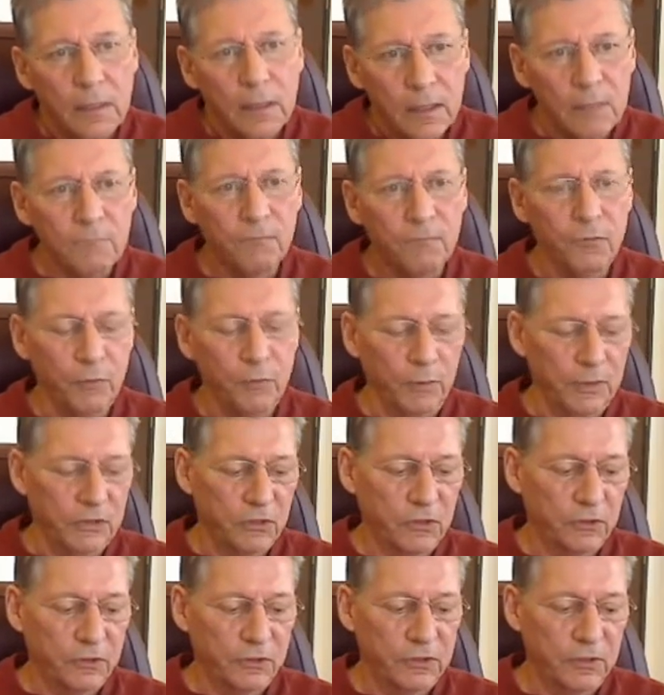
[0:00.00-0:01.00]

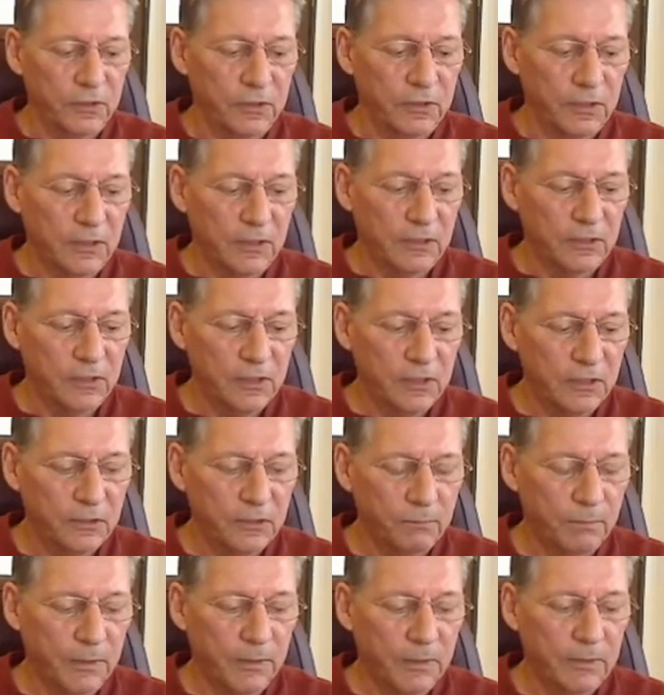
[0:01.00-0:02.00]
Inferential
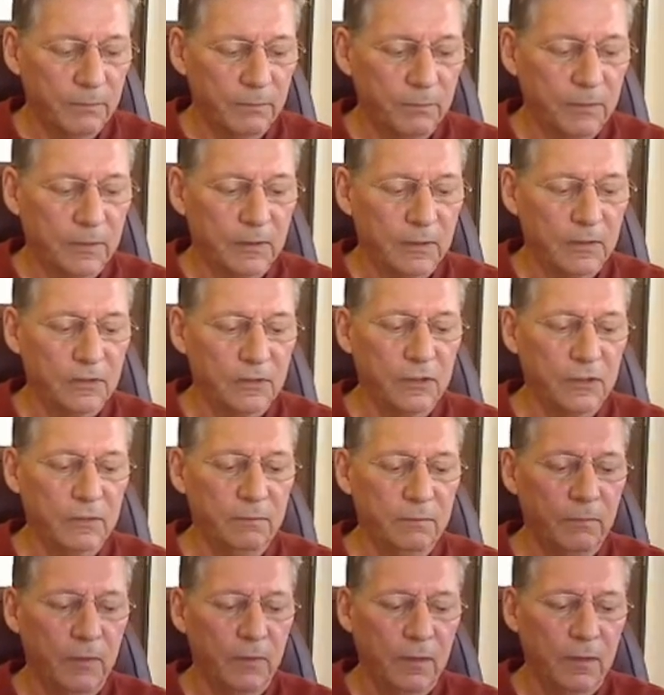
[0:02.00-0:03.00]
statistics, by
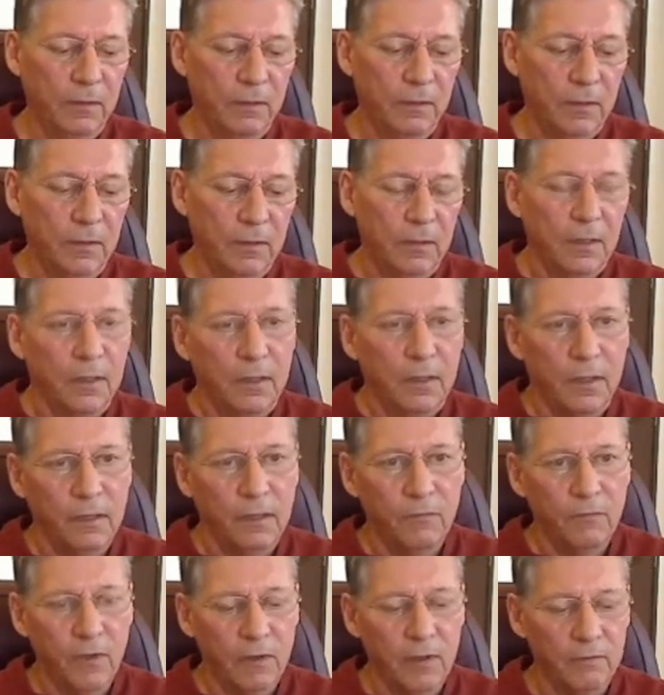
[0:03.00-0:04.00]
comparison,
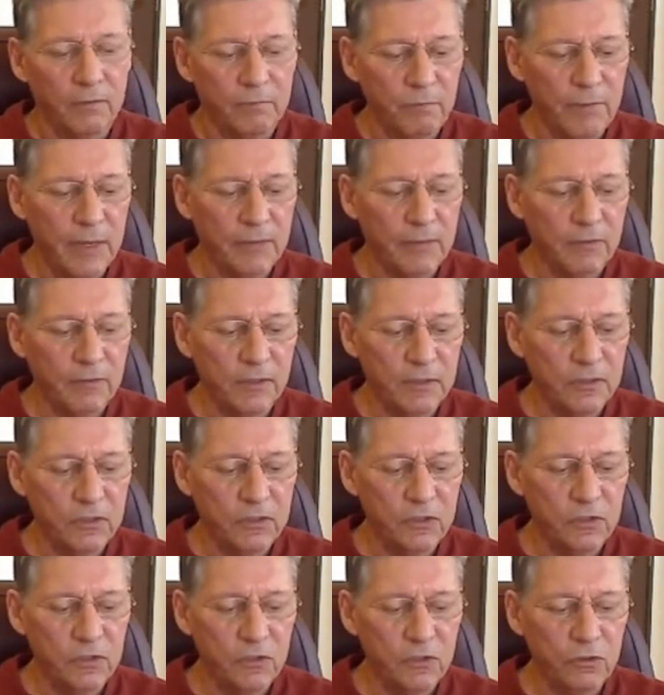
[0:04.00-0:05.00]
involve
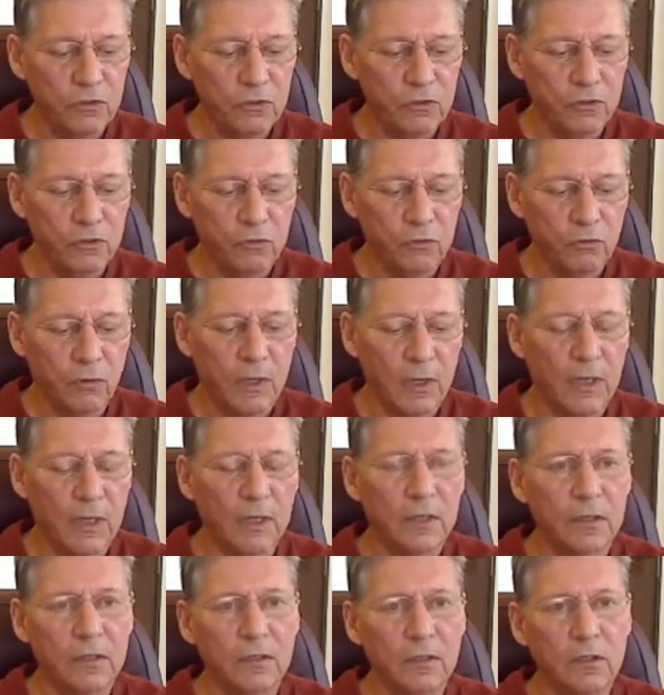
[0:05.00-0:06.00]
methods used to
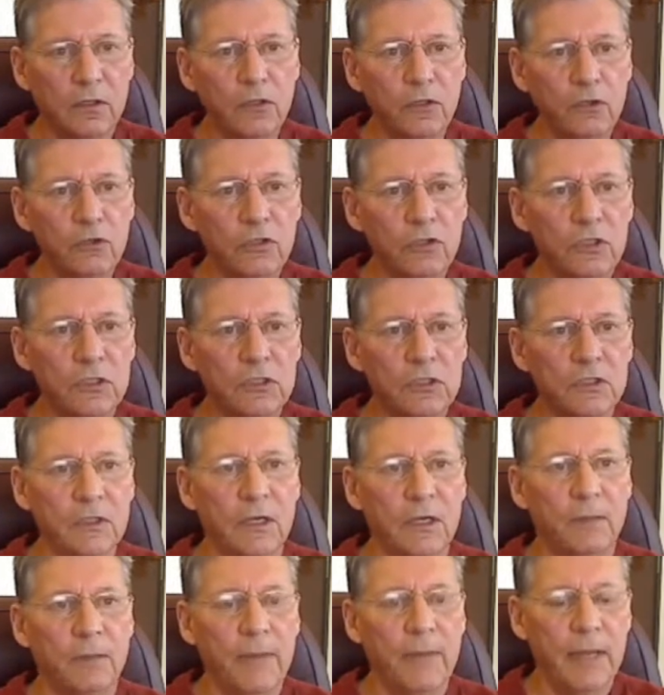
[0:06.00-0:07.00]
draw
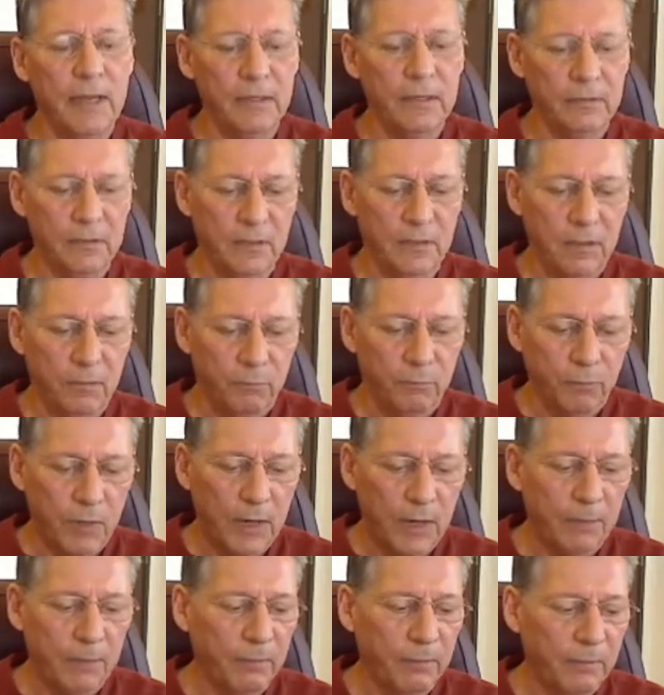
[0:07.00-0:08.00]
conclusions about
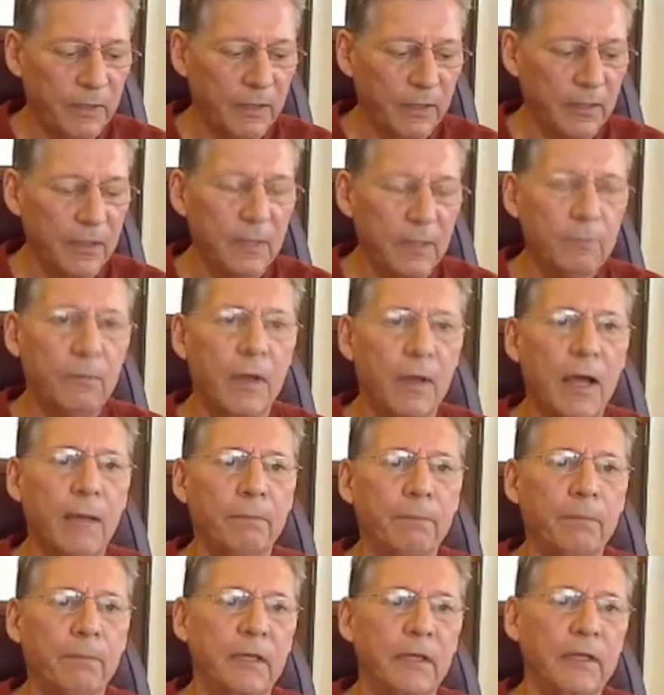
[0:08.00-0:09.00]
probability
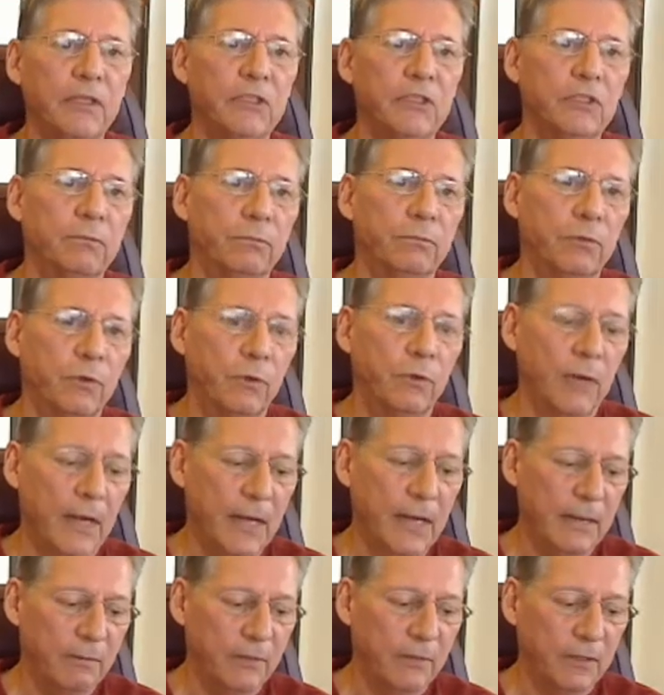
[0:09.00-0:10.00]
population
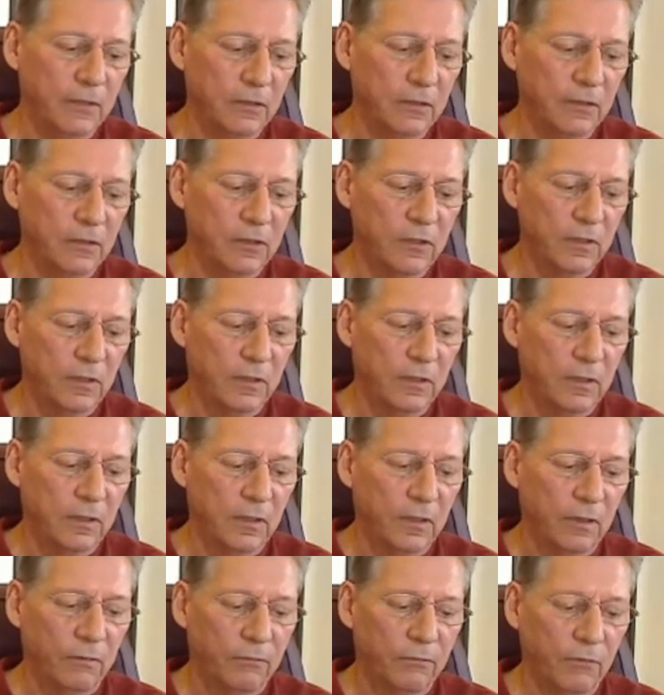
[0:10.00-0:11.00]
parameters
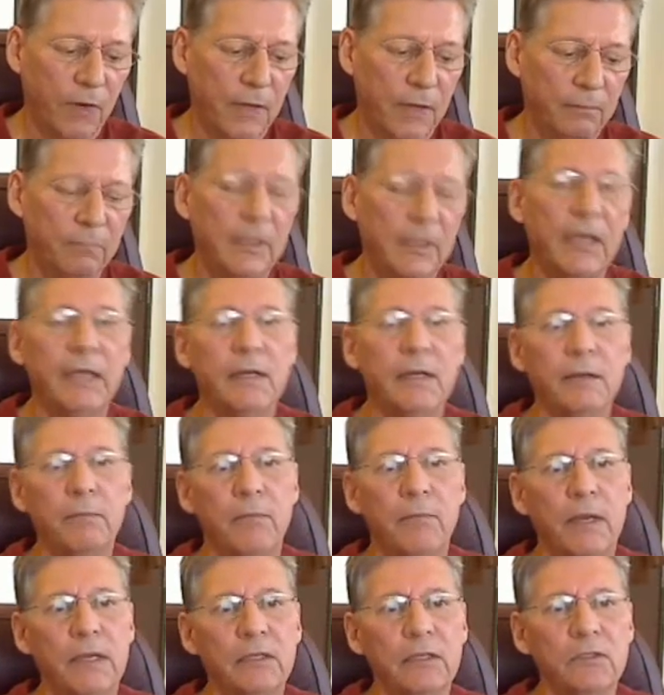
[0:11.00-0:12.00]
from
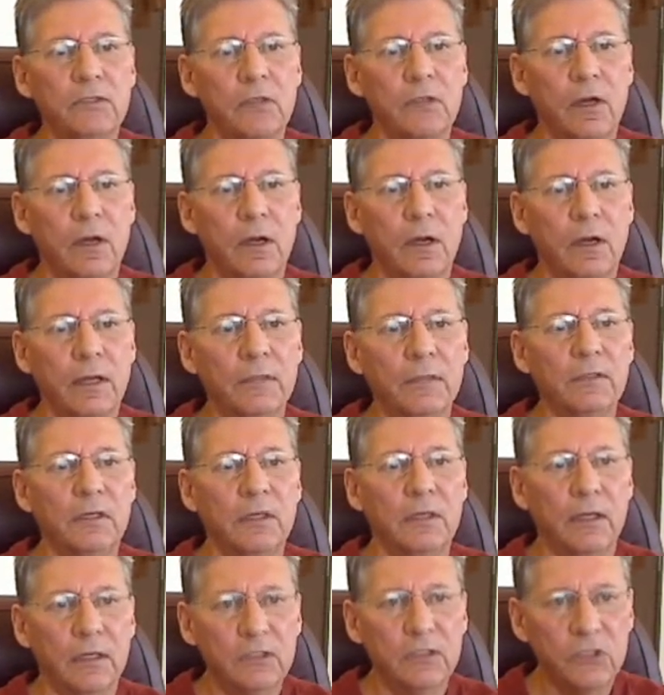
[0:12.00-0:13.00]
data based
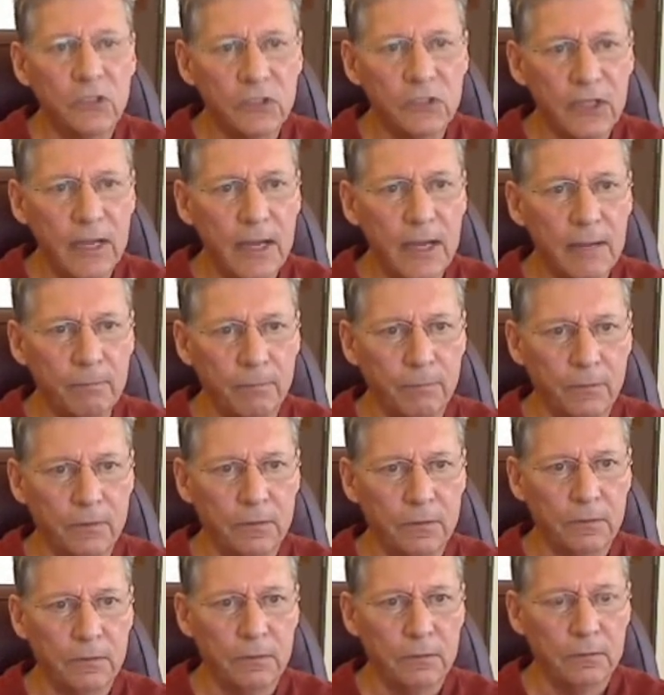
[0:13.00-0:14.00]
on a
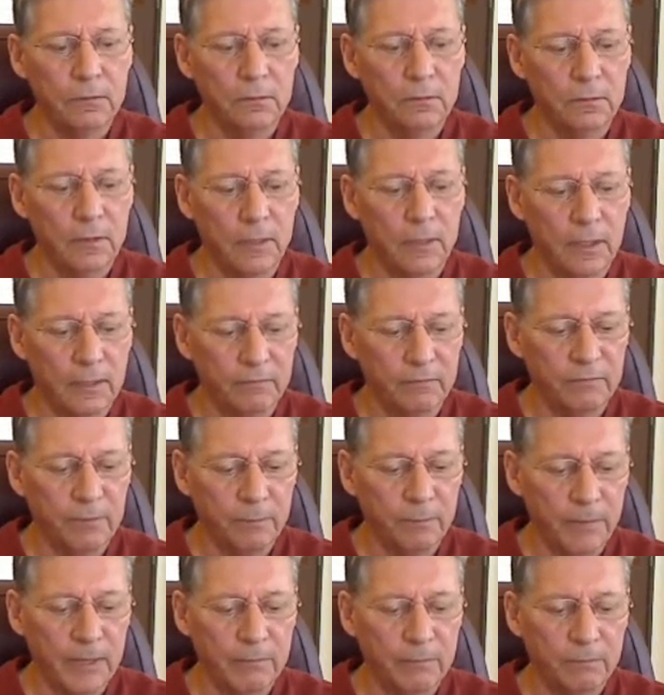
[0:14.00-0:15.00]
sample
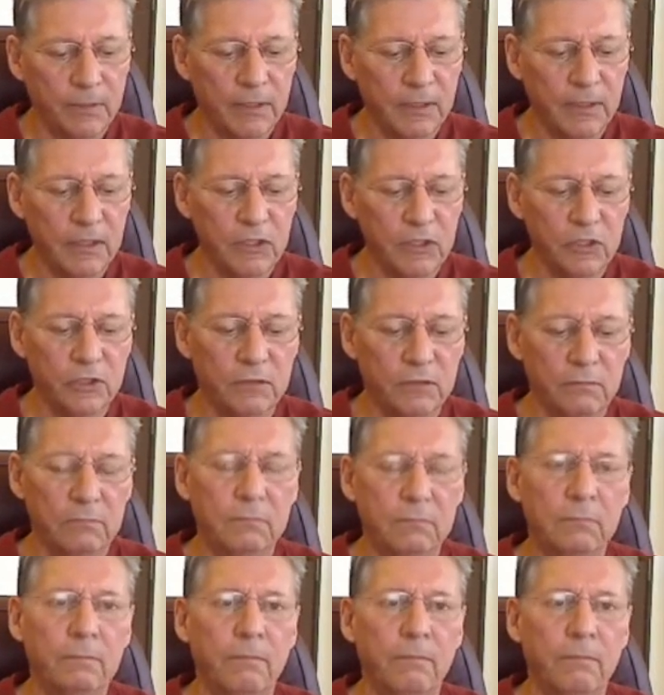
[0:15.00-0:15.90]
of the population.